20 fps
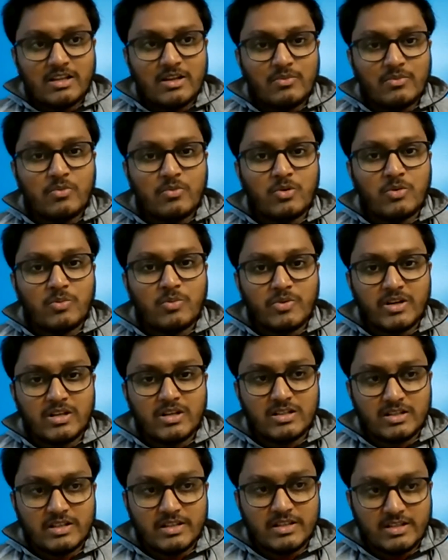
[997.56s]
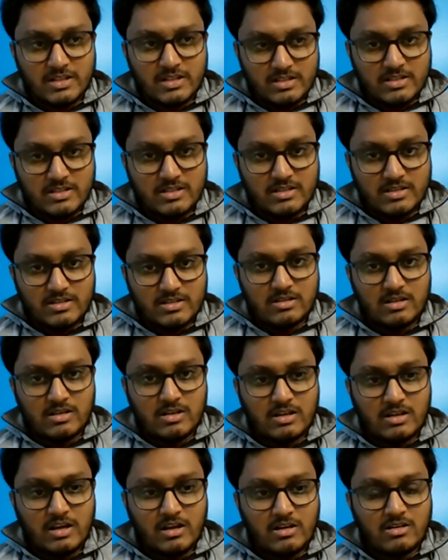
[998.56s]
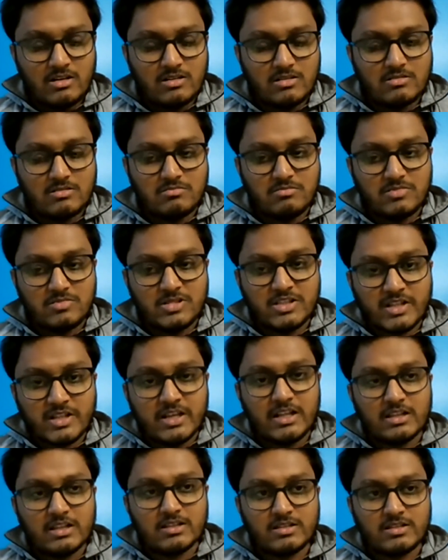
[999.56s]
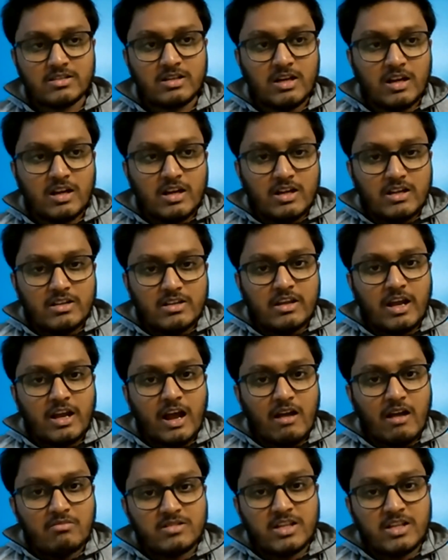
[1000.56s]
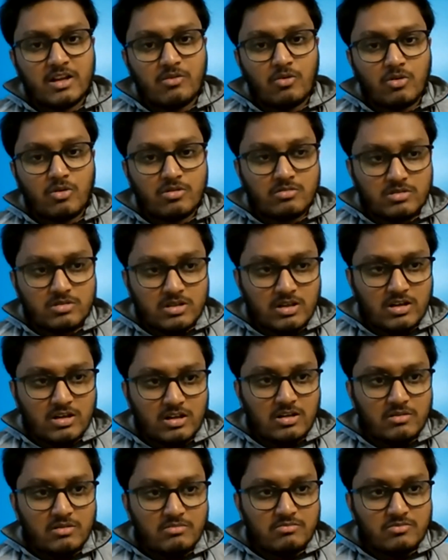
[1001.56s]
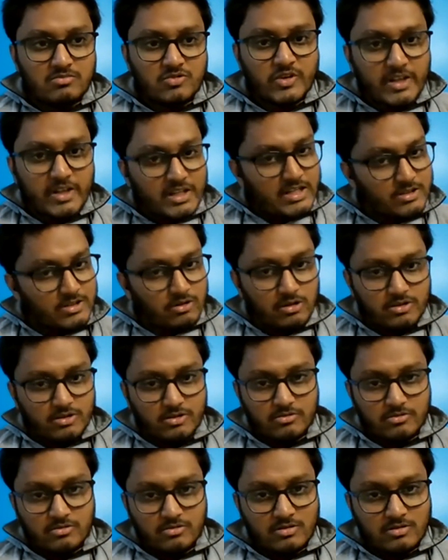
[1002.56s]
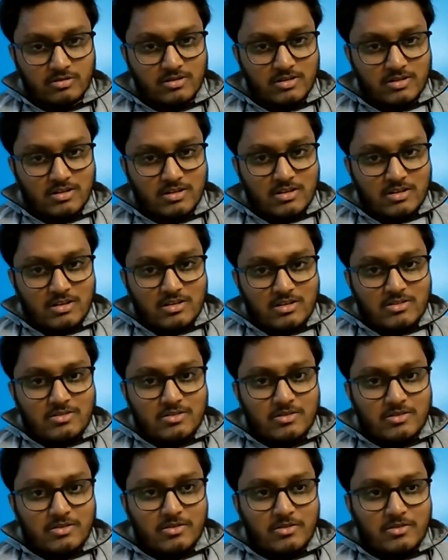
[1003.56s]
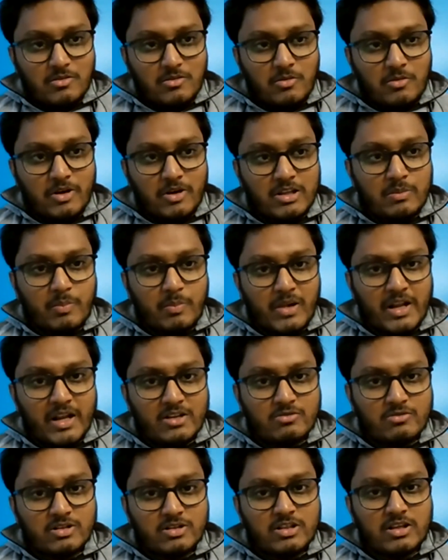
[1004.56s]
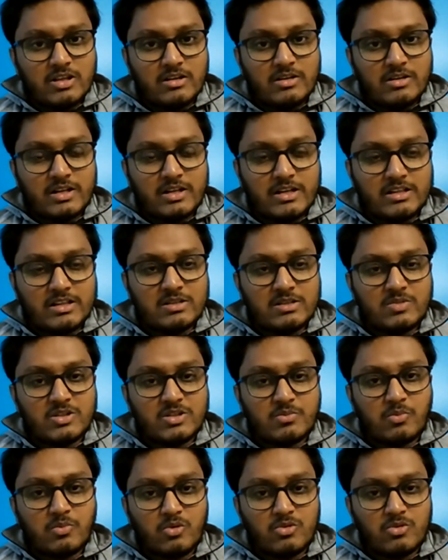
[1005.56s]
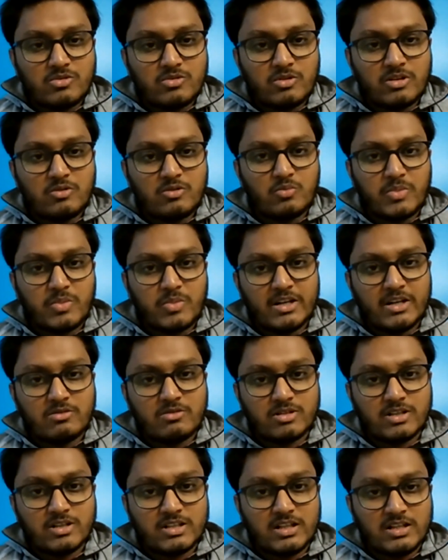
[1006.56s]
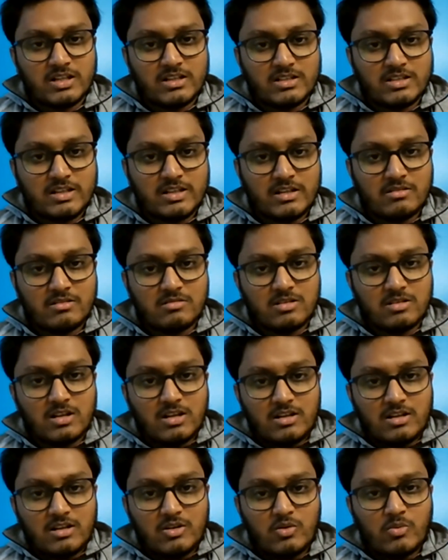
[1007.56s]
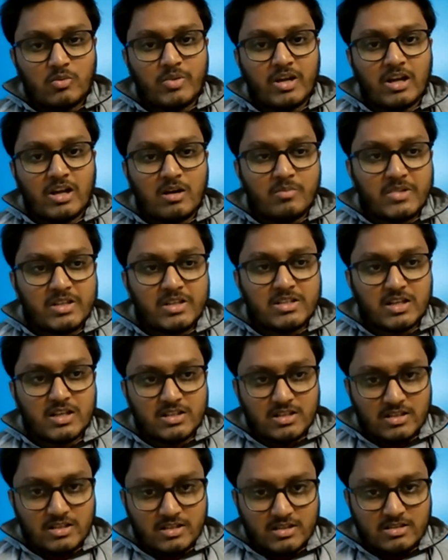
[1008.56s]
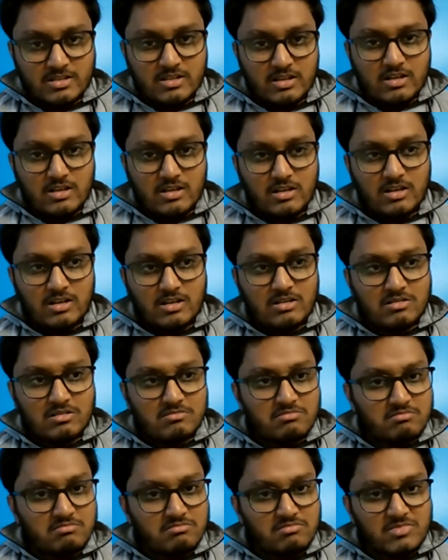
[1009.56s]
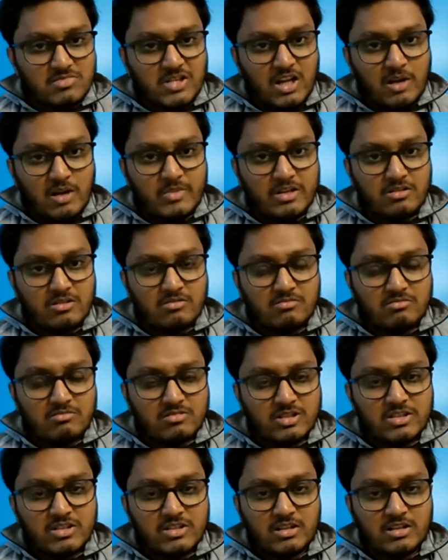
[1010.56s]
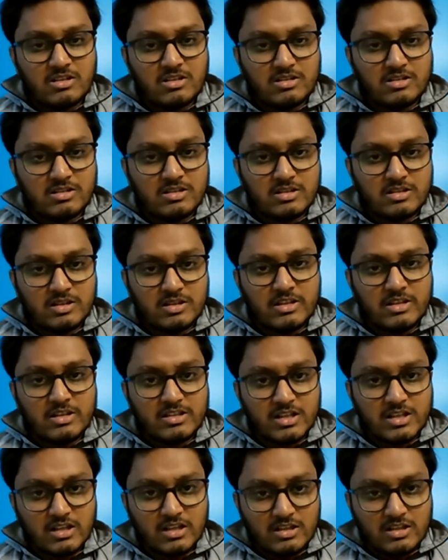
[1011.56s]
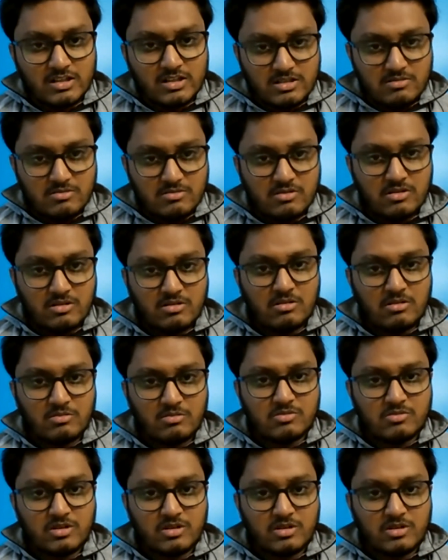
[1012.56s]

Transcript: and they fulfilled each other's uh, uh, skills. They have their own uh, weakness also. So when they play together in a team sports, when you play together, then you become each other's, uh, I mean, each other's in each other's uh,